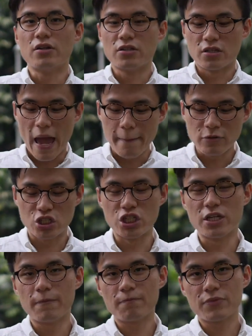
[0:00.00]
the
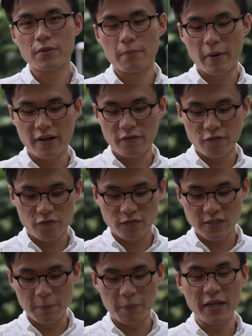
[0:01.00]
MG by
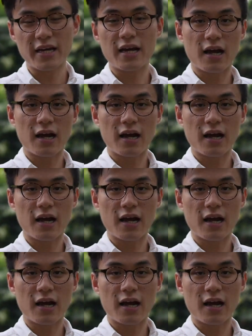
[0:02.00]
simply